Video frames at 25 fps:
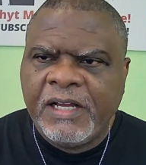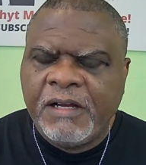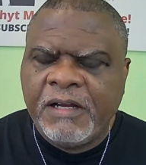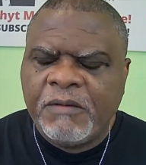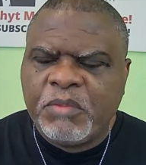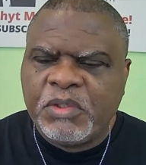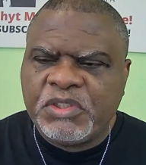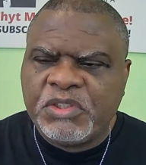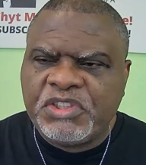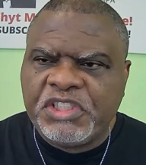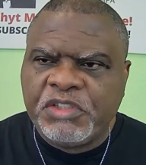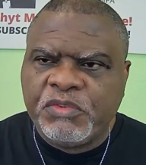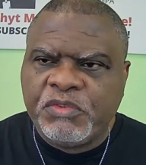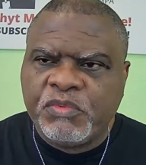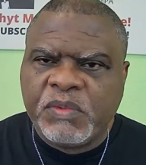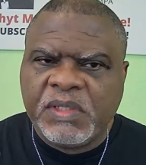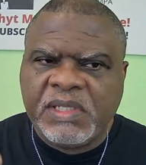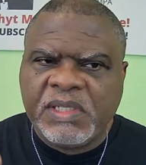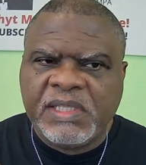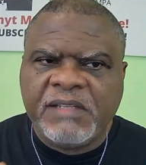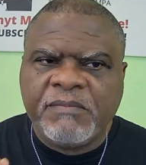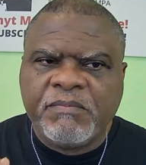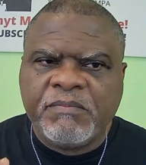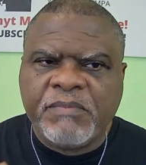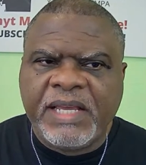But she
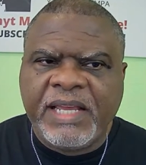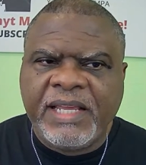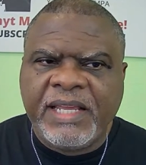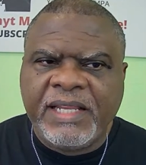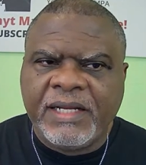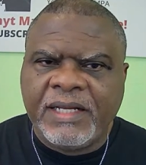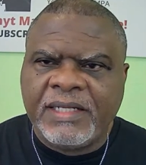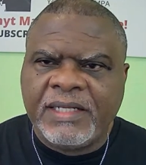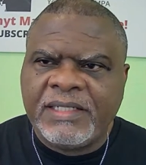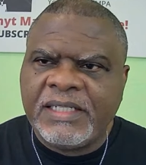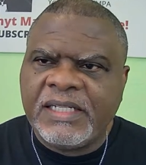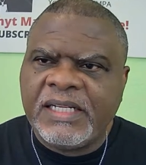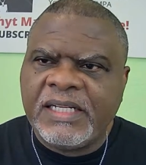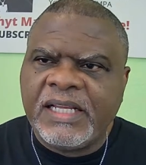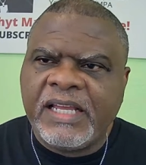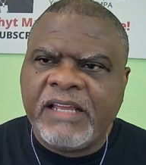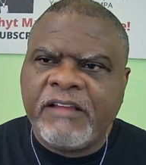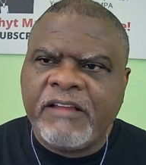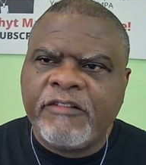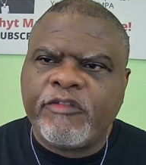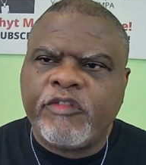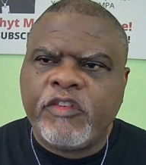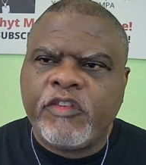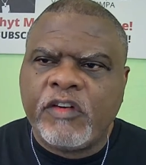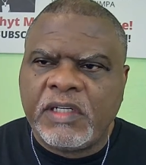really made a
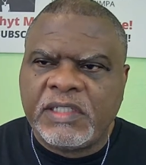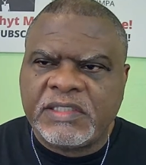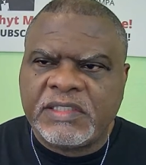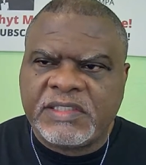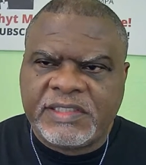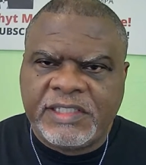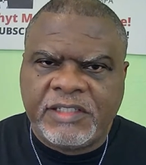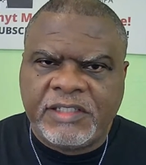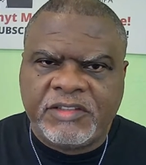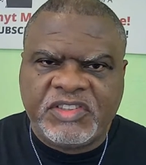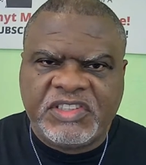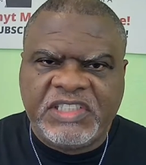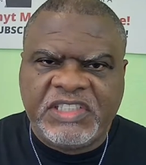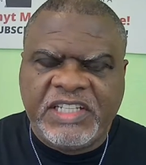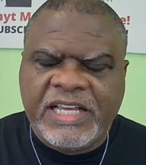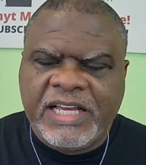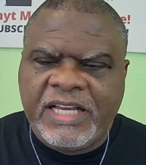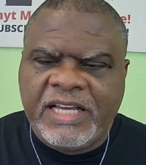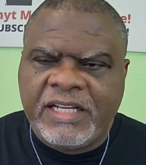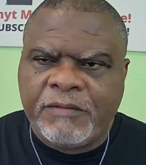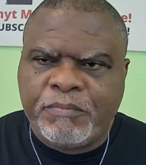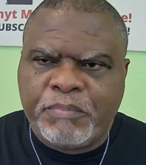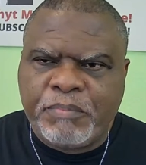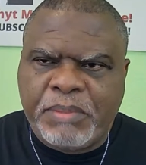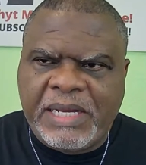name for herself. She had
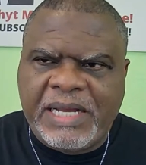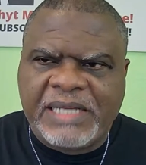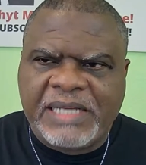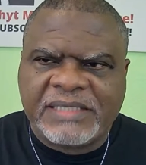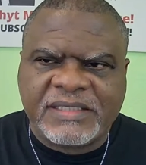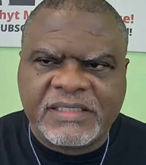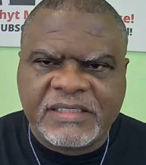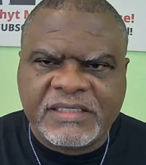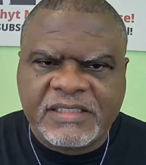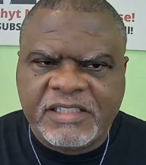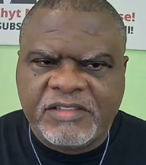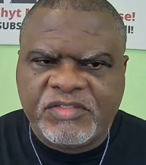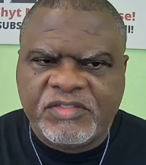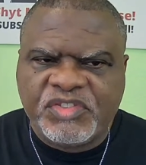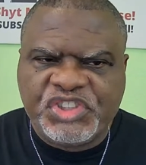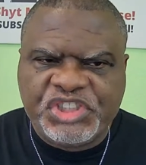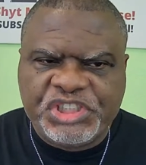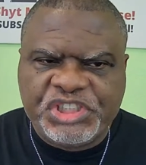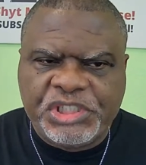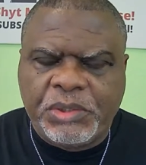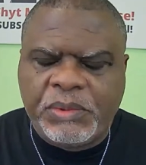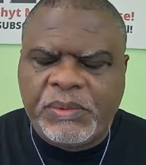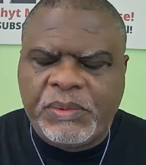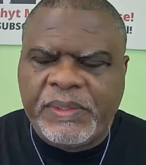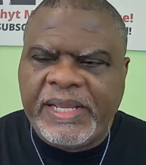a positive
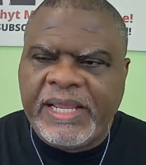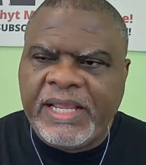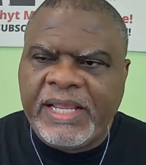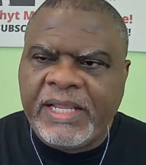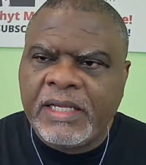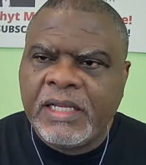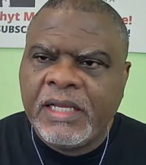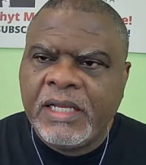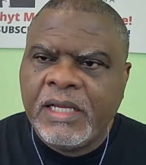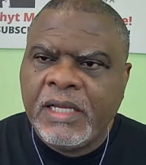showing